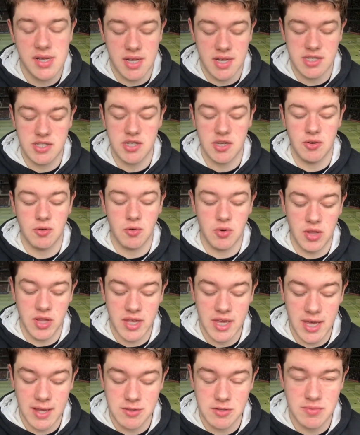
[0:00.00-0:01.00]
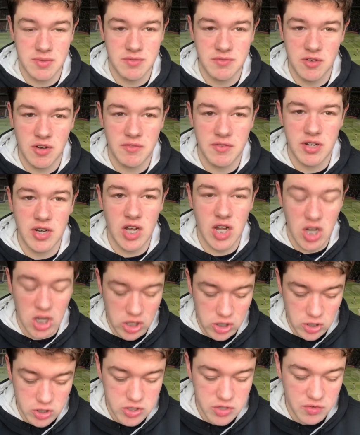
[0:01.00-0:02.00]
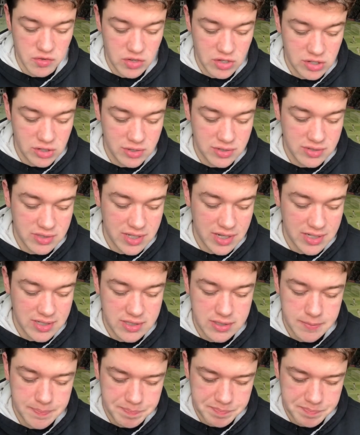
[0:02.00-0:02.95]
So all of their games have been involving a lot of goals. That's